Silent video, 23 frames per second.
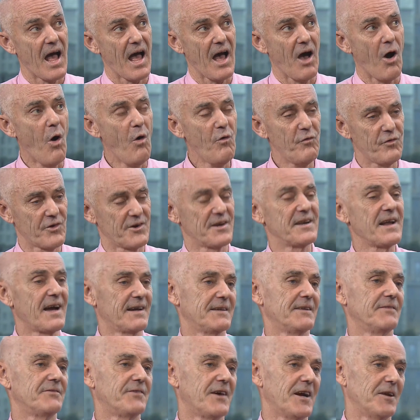over
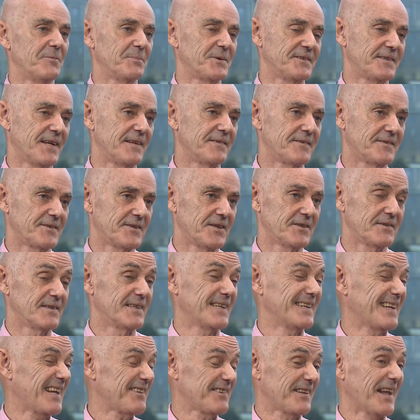95% certainty,
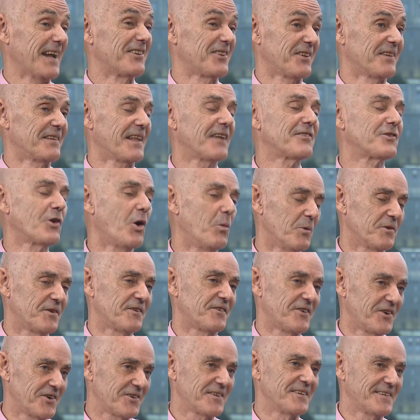and that's almost
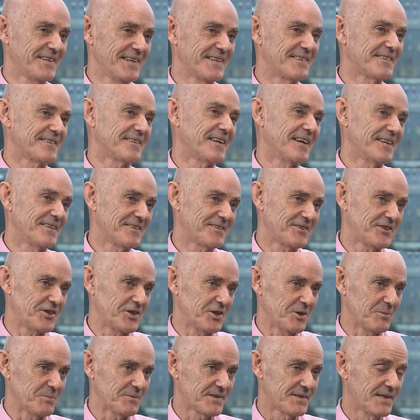certainty in science
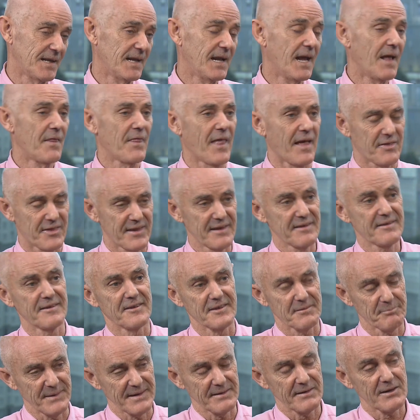terms, that this is
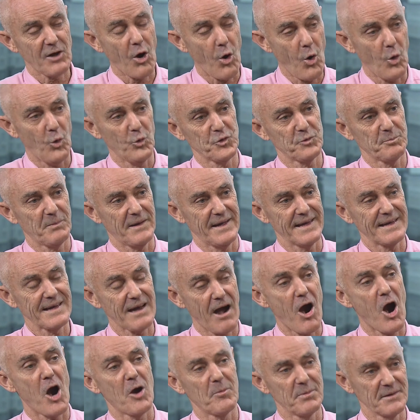being caused by
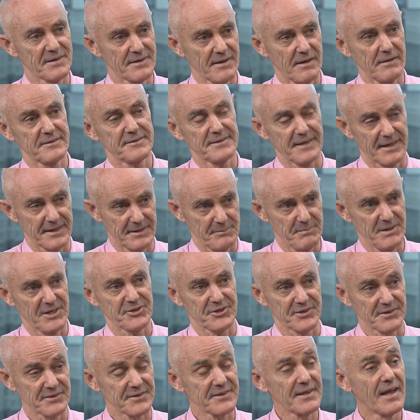carbon dioxide
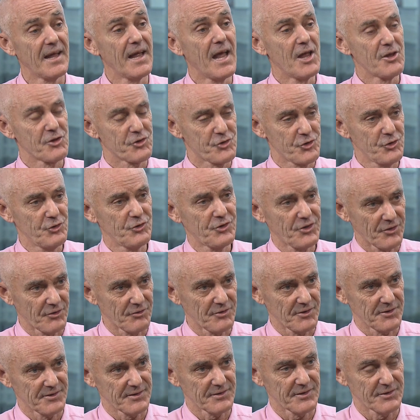emissions due to
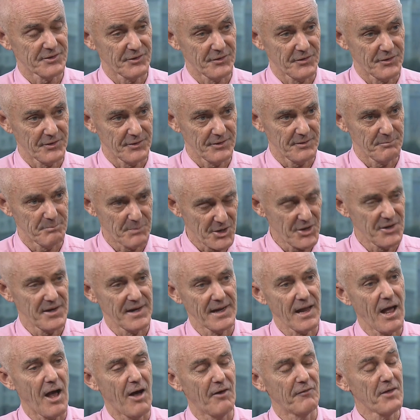the
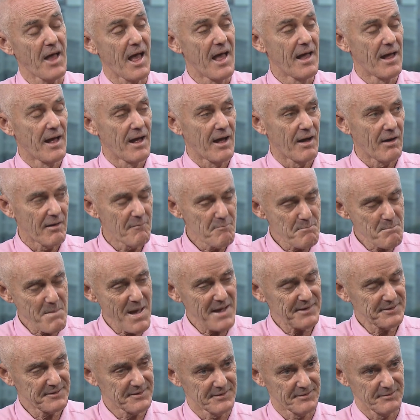burning of
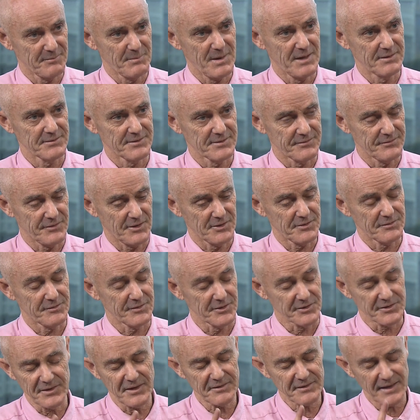massive amounts of fossil
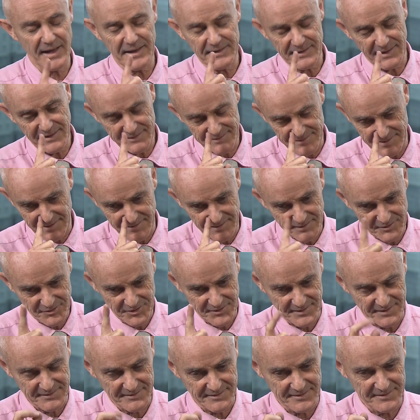fuels. I think it's an
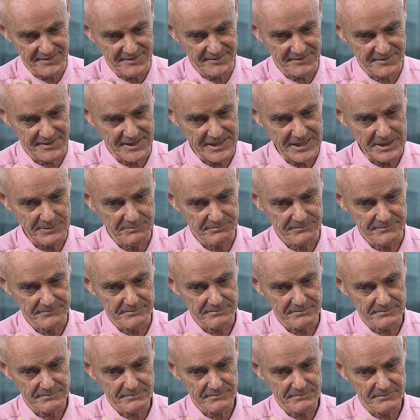interesting statistic.
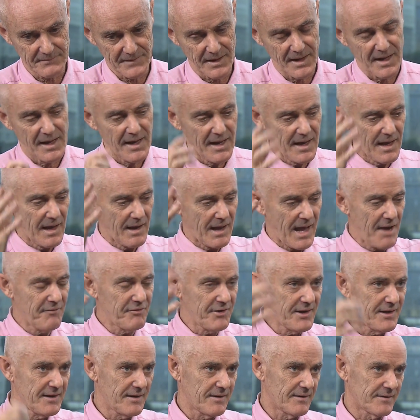
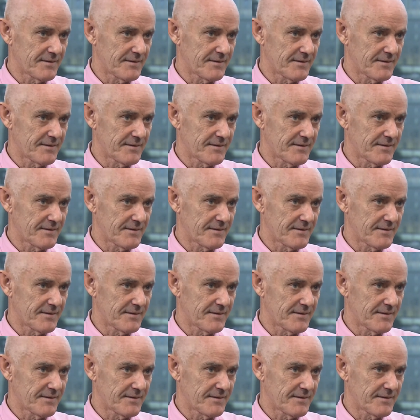Every year